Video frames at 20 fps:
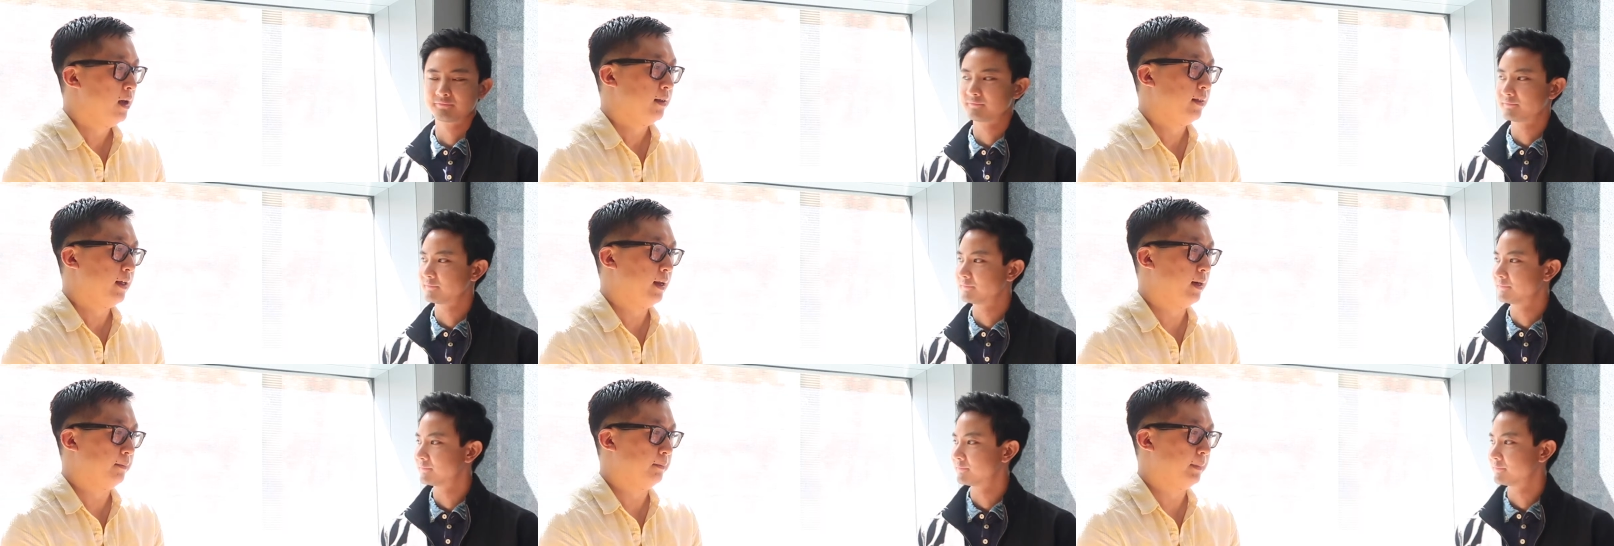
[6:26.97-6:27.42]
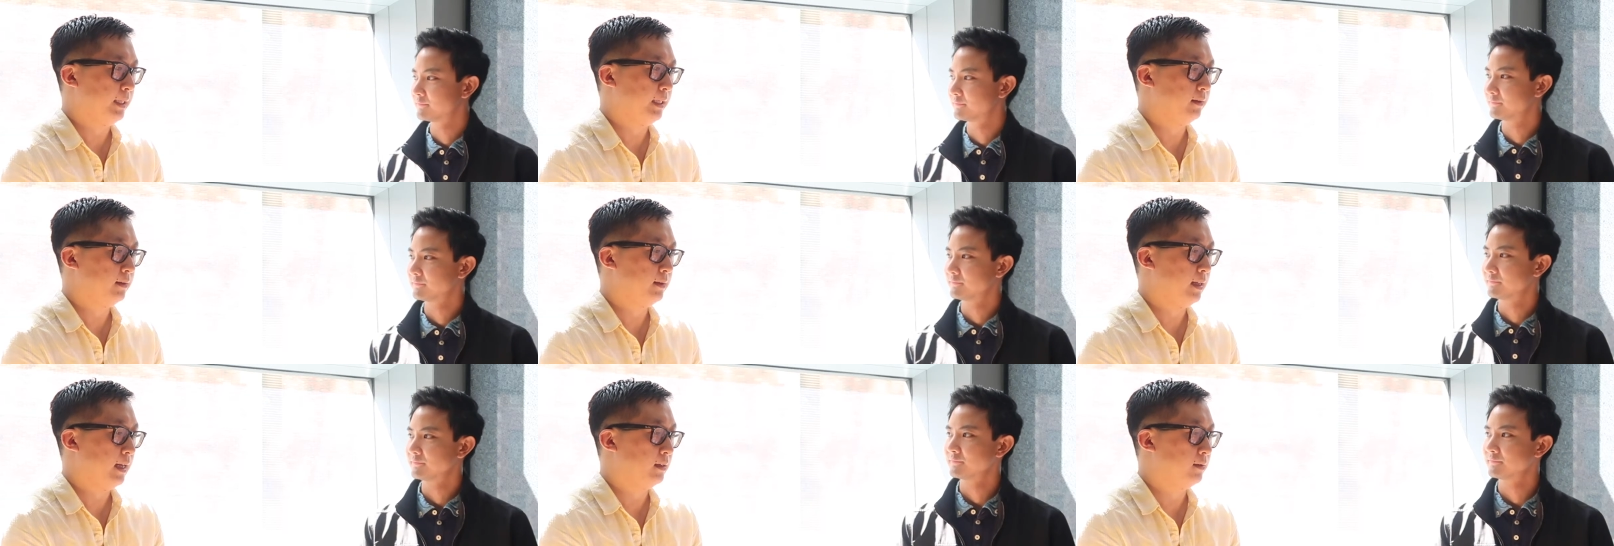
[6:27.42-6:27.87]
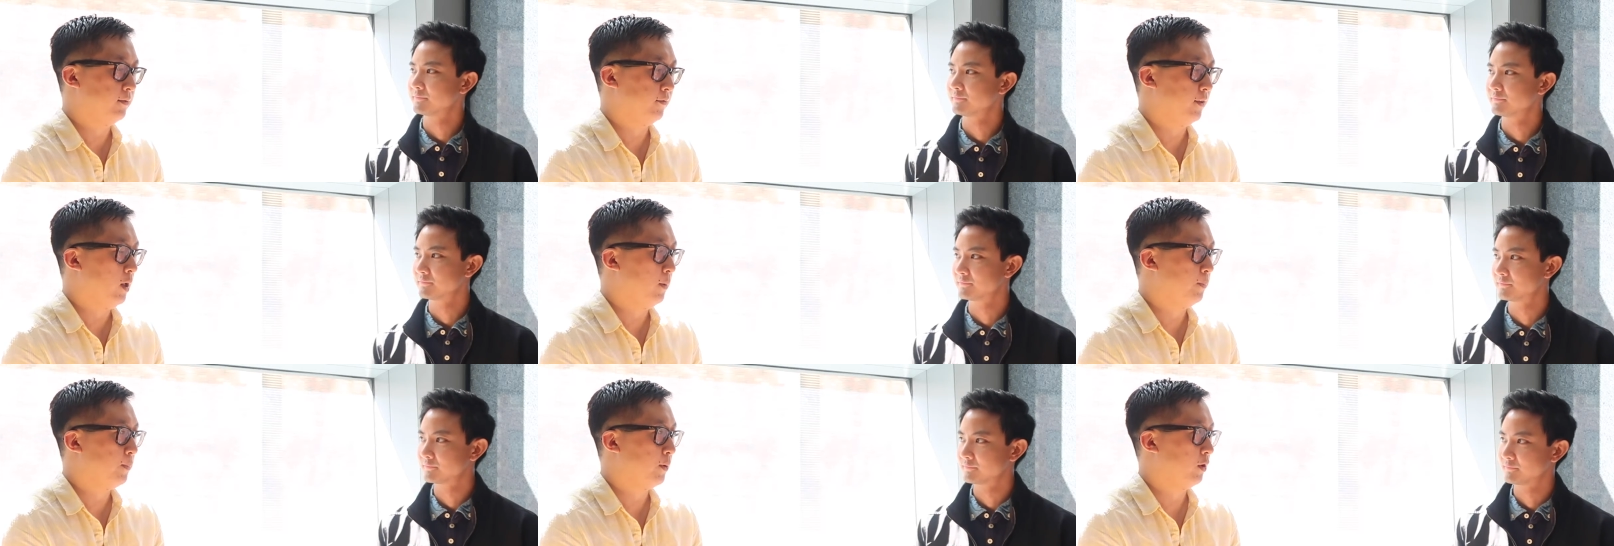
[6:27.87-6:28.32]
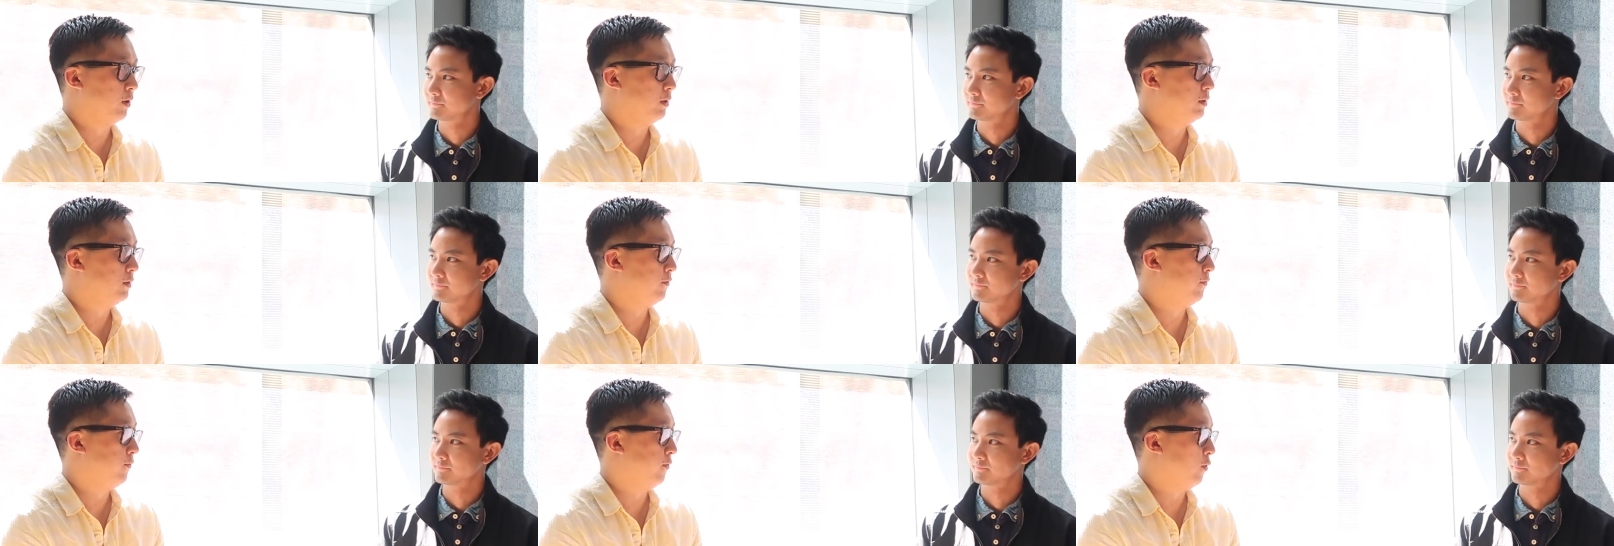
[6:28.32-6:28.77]
Speaker 1: that it means that
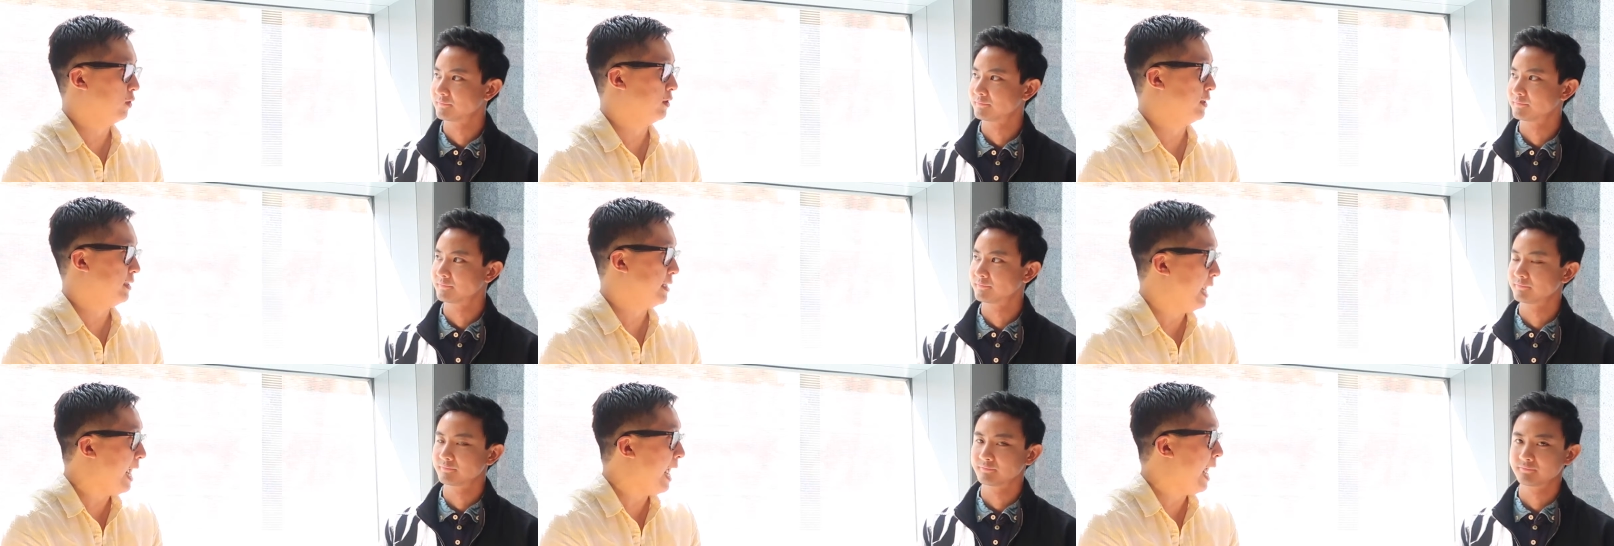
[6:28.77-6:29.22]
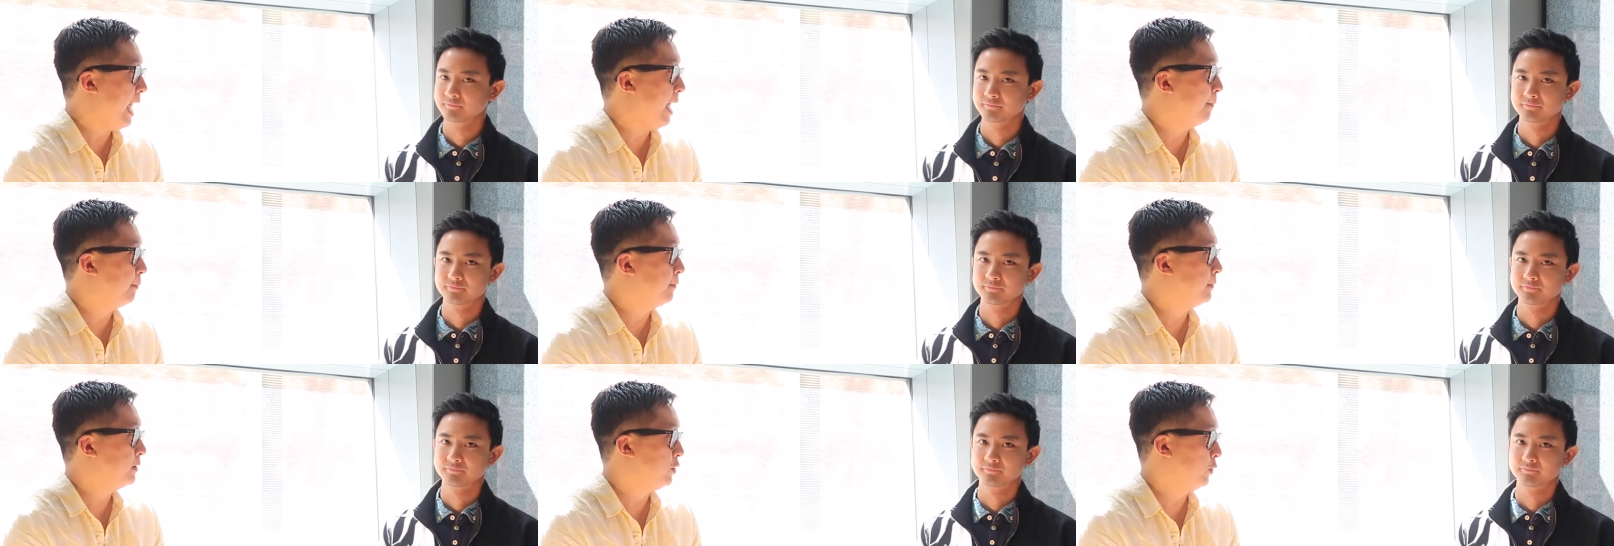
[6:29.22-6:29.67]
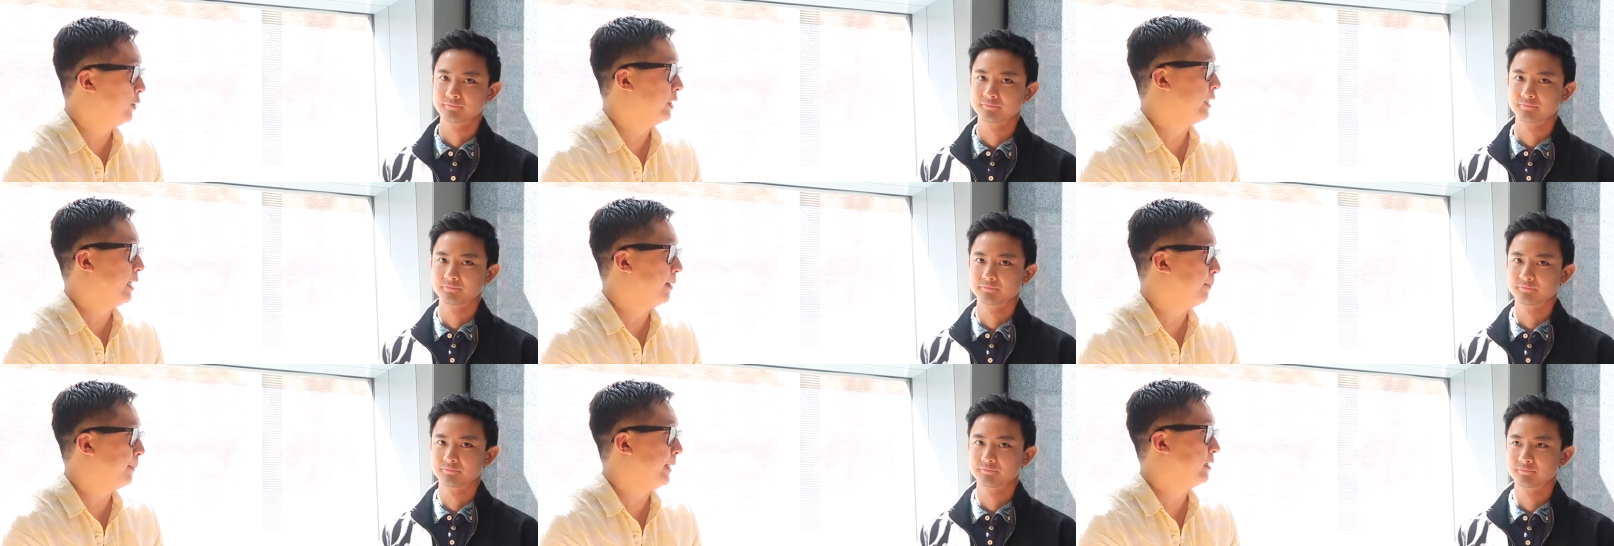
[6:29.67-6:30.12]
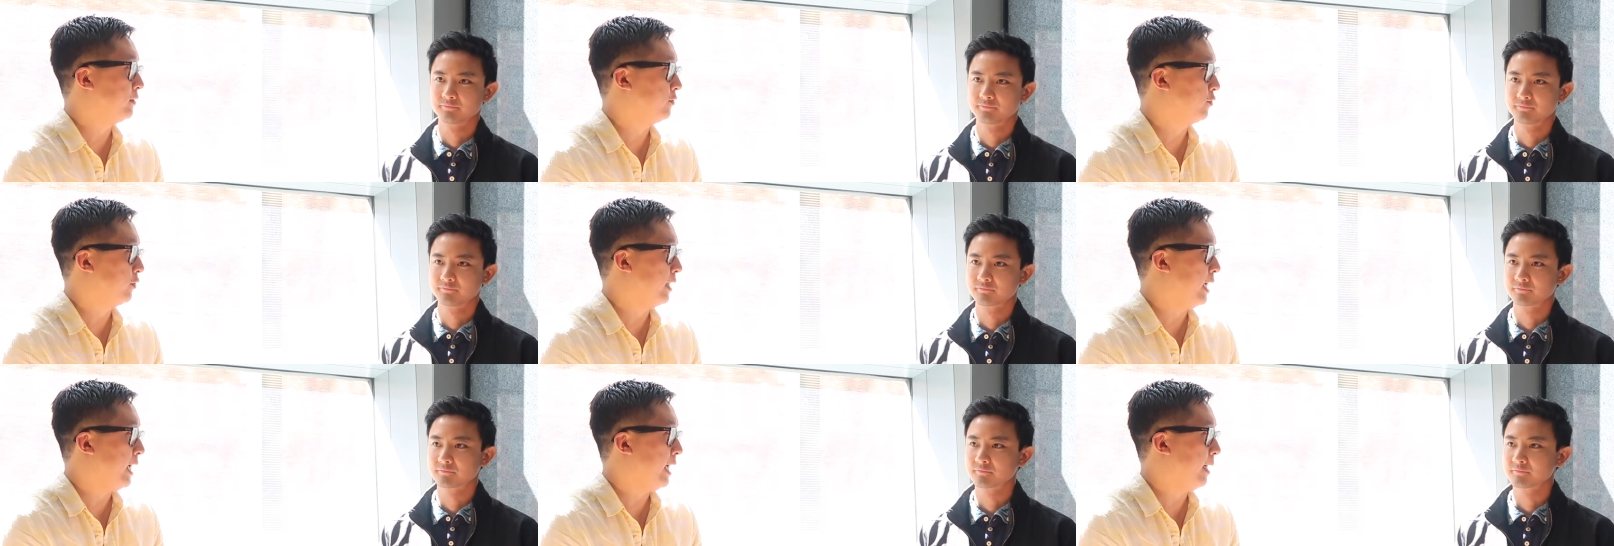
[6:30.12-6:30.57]
developers for Snap doing campaigns
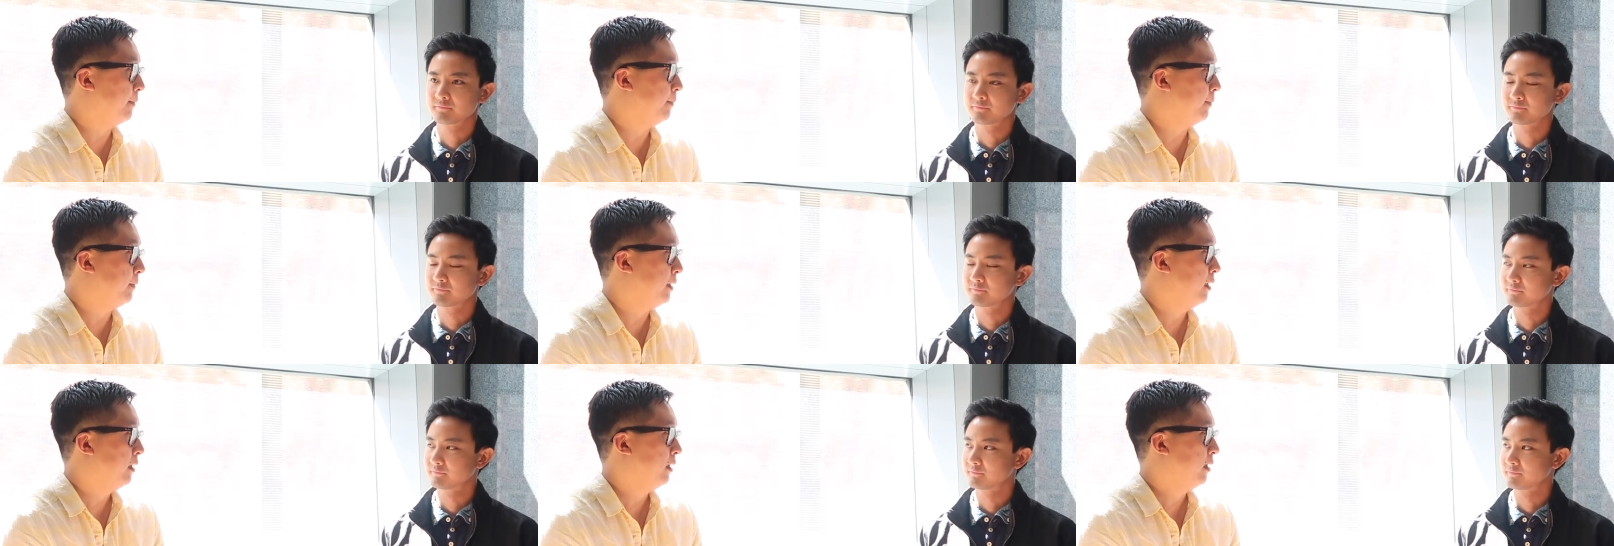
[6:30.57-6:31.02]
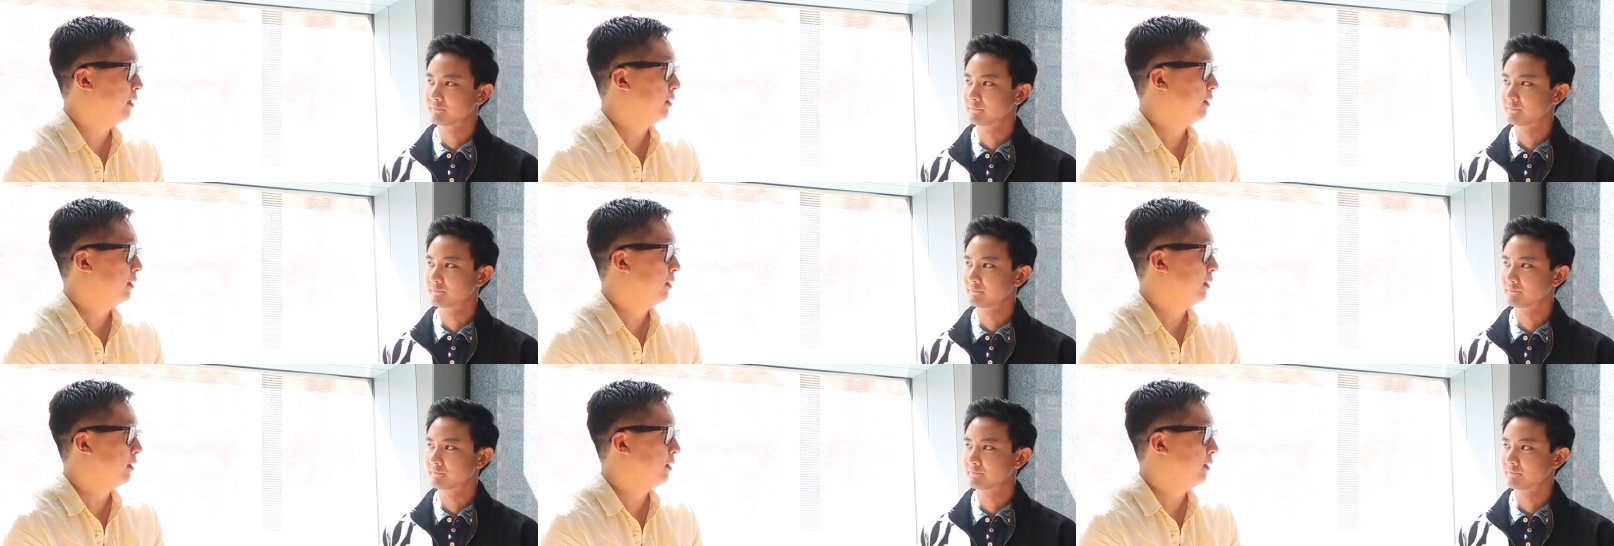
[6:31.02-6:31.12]
for them